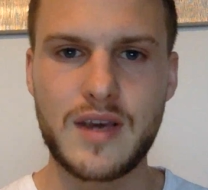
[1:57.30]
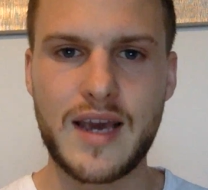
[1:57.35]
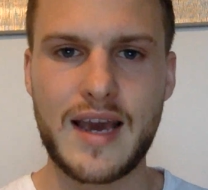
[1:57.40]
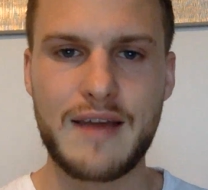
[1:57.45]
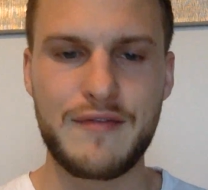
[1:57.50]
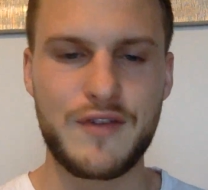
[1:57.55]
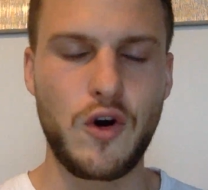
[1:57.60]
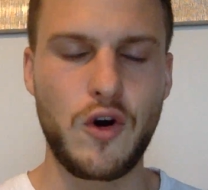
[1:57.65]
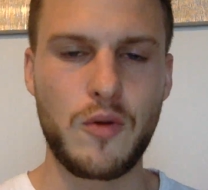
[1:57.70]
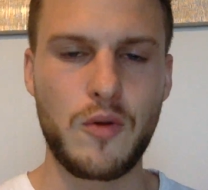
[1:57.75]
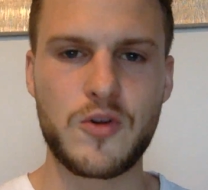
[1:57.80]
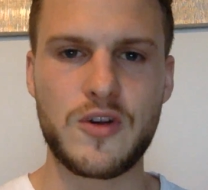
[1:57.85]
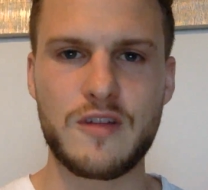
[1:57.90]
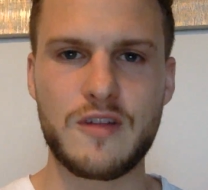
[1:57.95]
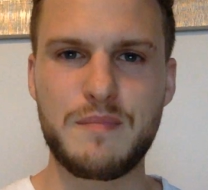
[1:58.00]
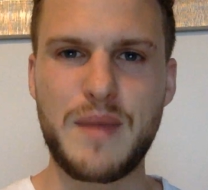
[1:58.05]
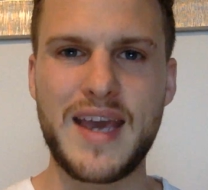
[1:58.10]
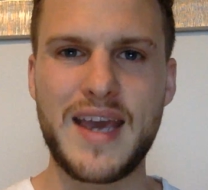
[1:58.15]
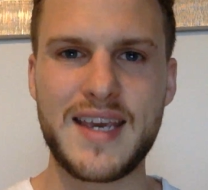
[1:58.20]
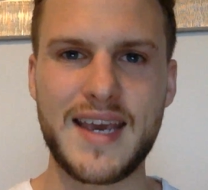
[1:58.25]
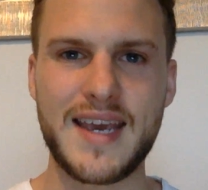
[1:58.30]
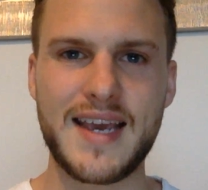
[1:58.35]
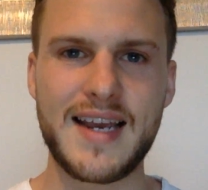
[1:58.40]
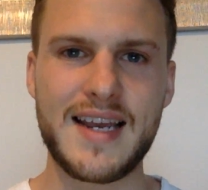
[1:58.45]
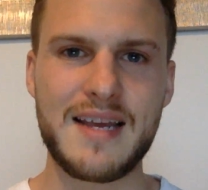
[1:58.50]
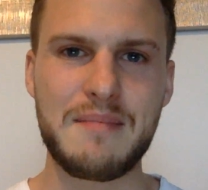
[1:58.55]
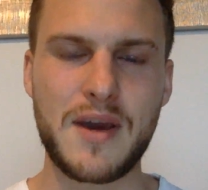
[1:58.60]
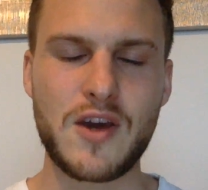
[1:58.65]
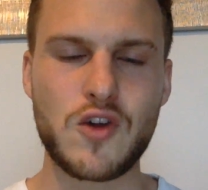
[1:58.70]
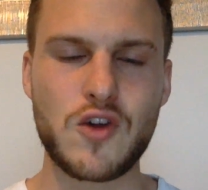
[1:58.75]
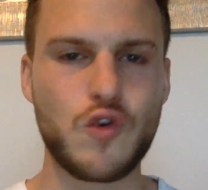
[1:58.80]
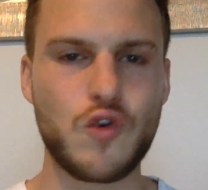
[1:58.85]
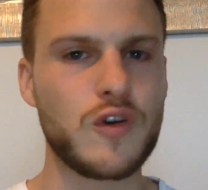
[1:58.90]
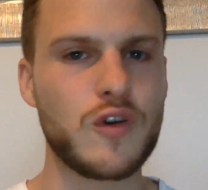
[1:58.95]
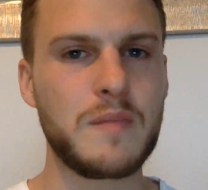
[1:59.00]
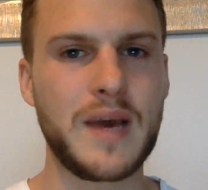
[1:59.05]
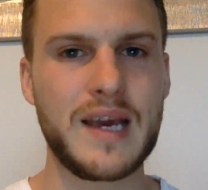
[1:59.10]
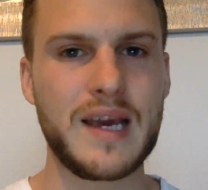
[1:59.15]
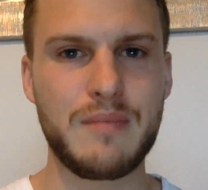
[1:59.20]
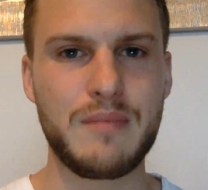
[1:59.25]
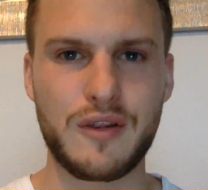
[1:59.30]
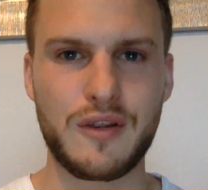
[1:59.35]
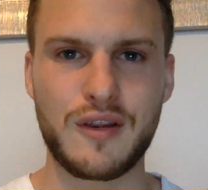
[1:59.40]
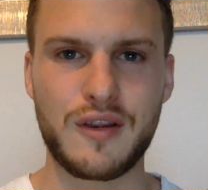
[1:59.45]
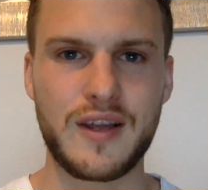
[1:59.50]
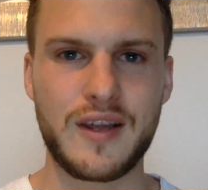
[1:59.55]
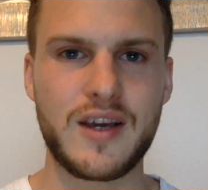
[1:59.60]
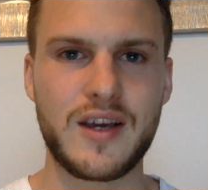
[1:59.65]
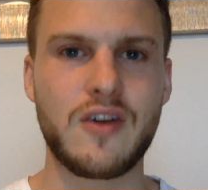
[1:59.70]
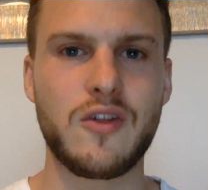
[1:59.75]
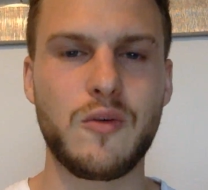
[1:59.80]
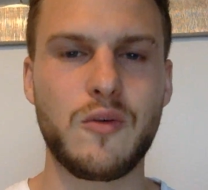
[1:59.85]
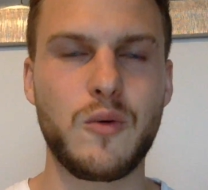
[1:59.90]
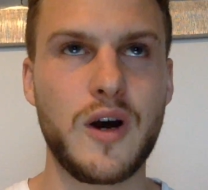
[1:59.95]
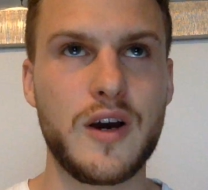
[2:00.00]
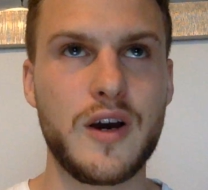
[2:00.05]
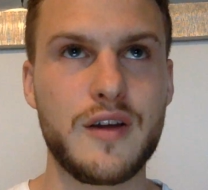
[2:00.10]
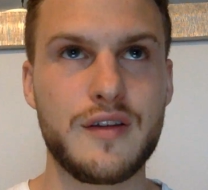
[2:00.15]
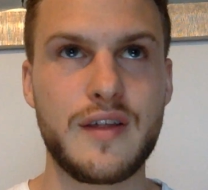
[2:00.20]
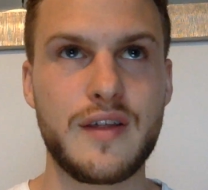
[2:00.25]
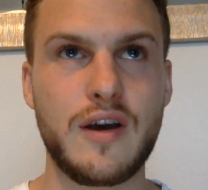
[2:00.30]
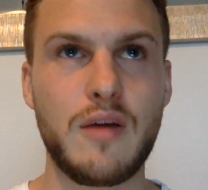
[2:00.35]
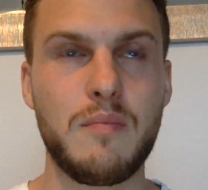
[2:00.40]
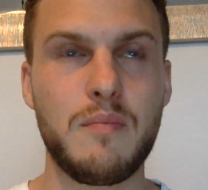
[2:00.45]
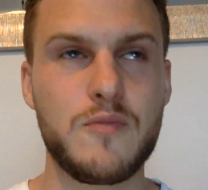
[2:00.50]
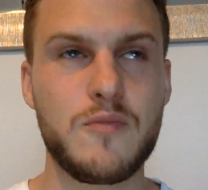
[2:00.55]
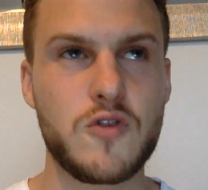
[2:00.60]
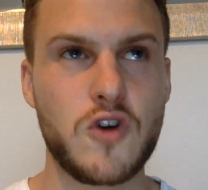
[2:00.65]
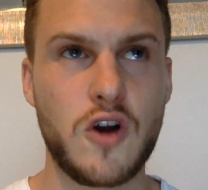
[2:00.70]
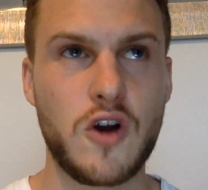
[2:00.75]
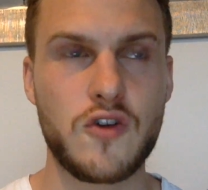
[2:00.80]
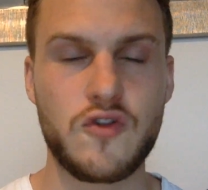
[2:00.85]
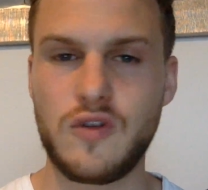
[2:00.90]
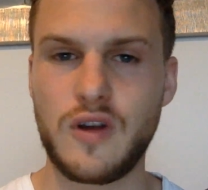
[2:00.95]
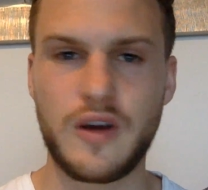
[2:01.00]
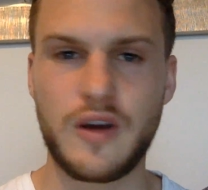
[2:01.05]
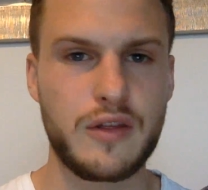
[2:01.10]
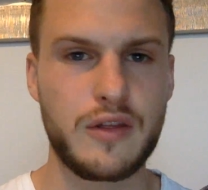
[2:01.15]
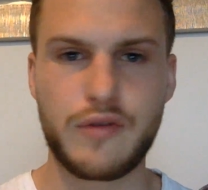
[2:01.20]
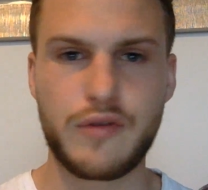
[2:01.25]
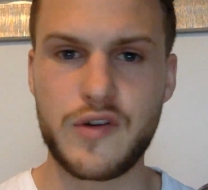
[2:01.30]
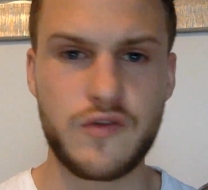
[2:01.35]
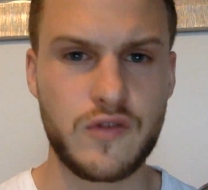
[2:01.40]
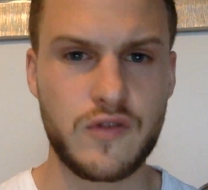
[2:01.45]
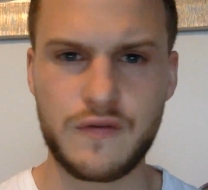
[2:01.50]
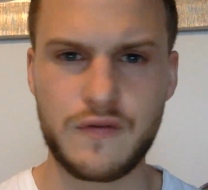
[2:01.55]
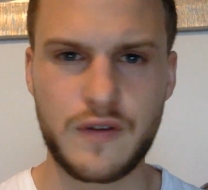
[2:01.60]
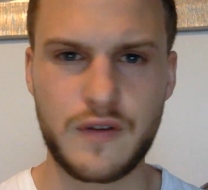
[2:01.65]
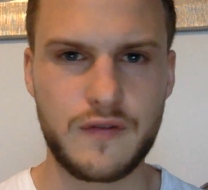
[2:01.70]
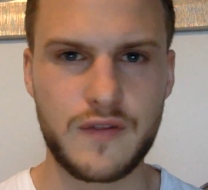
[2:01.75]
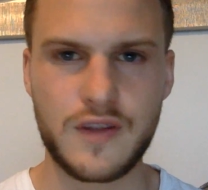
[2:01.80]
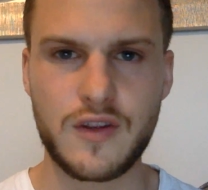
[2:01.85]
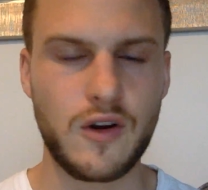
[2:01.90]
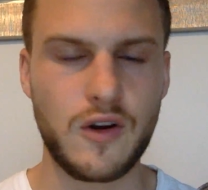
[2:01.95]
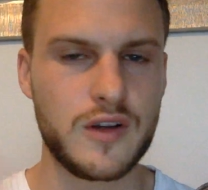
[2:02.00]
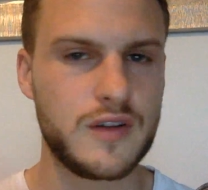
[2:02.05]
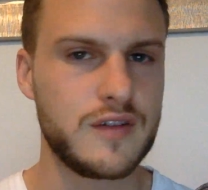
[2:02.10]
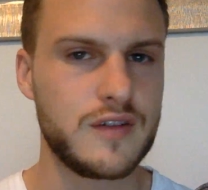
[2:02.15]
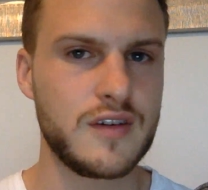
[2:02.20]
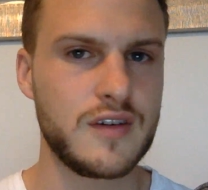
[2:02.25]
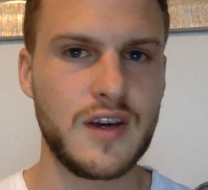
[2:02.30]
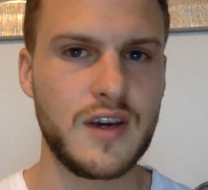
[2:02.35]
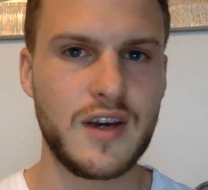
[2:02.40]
have the option as pay yearly. Make sure it's pay monthly. Otherwise, they'll charge you like $350